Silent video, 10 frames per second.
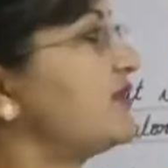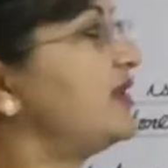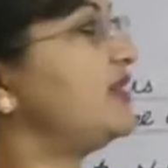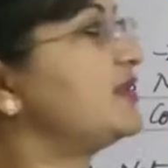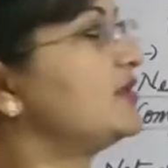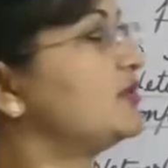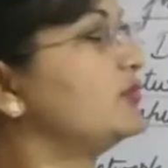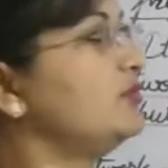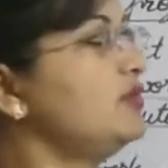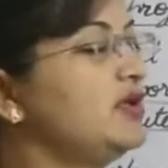related
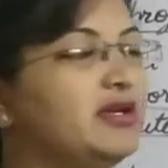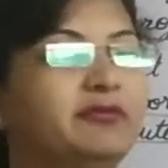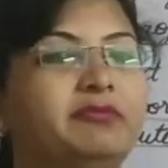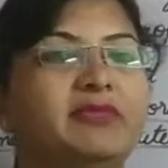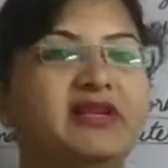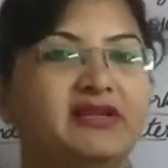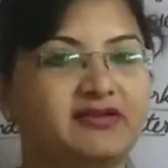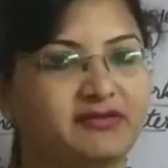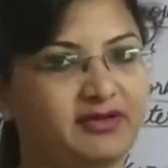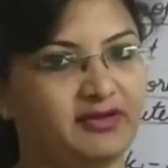to
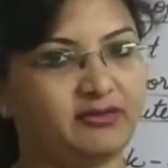military.